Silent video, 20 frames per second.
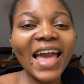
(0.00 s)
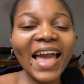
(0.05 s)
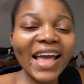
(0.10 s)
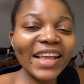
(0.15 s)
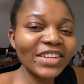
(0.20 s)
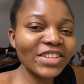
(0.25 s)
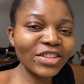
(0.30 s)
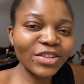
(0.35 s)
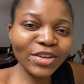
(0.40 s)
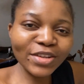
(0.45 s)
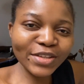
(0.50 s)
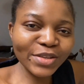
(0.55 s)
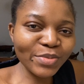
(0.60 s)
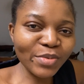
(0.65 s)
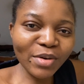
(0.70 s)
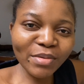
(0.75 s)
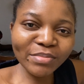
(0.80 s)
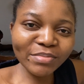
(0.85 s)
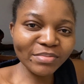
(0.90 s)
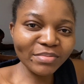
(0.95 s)
She doesn't
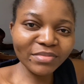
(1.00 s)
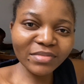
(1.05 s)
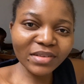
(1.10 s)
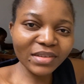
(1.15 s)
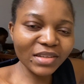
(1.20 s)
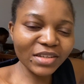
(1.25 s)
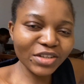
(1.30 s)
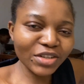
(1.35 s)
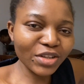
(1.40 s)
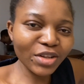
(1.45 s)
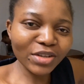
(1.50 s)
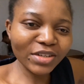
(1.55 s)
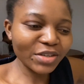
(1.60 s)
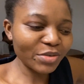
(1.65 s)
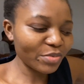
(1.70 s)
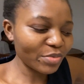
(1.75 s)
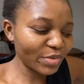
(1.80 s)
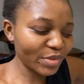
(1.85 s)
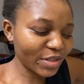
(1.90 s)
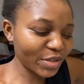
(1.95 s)
want, she does
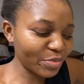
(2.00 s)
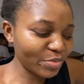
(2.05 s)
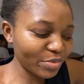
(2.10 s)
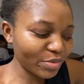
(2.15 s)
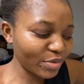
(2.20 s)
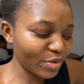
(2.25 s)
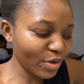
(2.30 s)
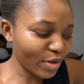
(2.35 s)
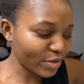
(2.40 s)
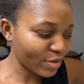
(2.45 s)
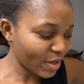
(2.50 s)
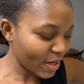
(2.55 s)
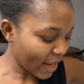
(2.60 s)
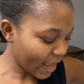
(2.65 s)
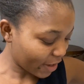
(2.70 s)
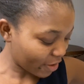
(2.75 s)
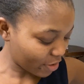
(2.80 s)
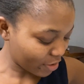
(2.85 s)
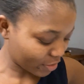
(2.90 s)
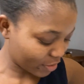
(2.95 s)
not
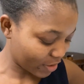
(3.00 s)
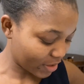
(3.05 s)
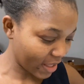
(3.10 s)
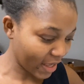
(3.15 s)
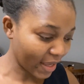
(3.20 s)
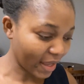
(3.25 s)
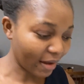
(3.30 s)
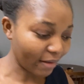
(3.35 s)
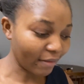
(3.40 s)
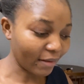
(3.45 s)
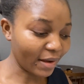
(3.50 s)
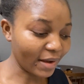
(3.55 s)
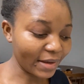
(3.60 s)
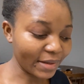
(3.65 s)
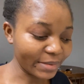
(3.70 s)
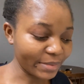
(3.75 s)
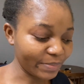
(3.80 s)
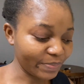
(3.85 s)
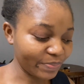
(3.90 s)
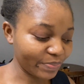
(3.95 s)
like us to take
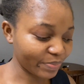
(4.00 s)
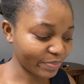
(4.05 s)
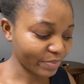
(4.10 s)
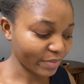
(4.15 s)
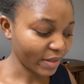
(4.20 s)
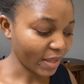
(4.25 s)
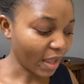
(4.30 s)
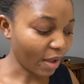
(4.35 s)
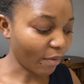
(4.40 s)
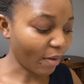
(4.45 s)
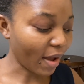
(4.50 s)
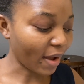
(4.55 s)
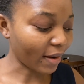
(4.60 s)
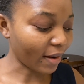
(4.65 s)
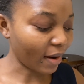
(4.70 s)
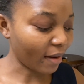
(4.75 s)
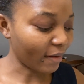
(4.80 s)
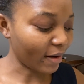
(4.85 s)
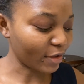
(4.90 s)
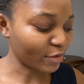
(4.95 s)
our
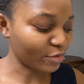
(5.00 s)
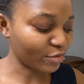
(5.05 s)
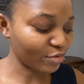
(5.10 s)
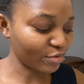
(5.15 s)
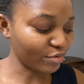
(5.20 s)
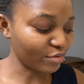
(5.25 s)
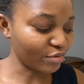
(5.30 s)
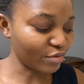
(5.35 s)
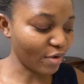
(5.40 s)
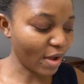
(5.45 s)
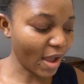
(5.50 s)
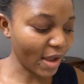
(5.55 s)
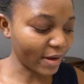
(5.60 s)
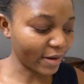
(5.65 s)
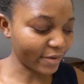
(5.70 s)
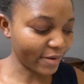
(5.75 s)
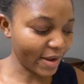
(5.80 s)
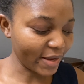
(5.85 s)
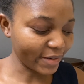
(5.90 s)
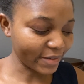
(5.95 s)
akara to go and
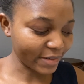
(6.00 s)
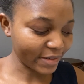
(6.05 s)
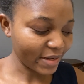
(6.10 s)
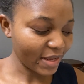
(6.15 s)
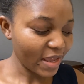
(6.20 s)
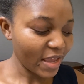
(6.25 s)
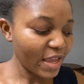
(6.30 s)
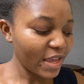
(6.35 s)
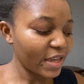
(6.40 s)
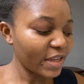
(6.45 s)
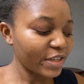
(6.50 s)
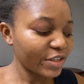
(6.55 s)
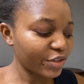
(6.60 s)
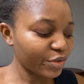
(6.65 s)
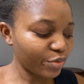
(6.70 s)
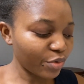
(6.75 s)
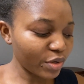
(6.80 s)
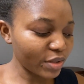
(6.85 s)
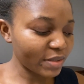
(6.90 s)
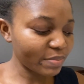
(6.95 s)
grind.
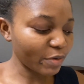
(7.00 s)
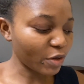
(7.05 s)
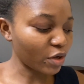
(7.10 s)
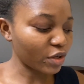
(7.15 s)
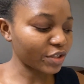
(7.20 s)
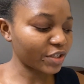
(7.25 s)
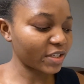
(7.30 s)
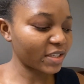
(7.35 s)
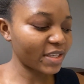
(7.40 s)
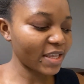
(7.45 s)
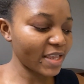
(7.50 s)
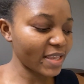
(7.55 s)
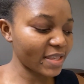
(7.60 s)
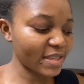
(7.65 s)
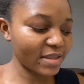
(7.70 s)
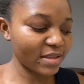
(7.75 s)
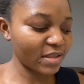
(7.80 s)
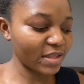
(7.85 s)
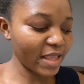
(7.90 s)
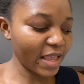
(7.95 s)
She wants, because she
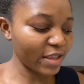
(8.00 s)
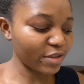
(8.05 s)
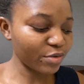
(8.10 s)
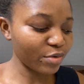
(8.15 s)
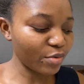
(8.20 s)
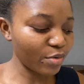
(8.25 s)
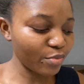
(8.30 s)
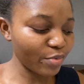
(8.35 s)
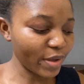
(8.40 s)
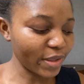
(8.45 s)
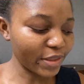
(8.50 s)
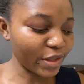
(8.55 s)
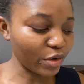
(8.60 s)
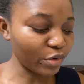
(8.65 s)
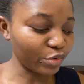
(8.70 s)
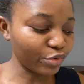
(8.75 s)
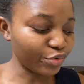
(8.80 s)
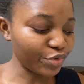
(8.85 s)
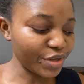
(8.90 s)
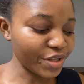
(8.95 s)
says there's no way they
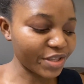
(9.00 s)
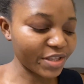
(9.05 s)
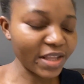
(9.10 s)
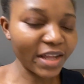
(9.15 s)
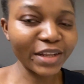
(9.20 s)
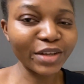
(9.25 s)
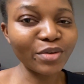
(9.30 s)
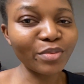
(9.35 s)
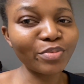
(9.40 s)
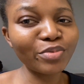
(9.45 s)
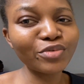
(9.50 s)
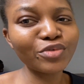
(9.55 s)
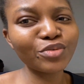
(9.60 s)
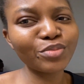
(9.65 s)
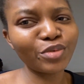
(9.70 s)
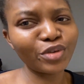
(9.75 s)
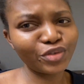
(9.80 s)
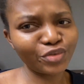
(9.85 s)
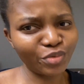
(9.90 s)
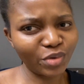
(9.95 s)
will do it, that they'll put too
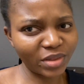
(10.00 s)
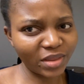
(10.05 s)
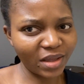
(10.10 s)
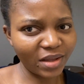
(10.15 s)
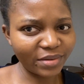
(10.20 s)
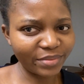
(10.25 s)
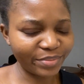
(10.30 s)
much water.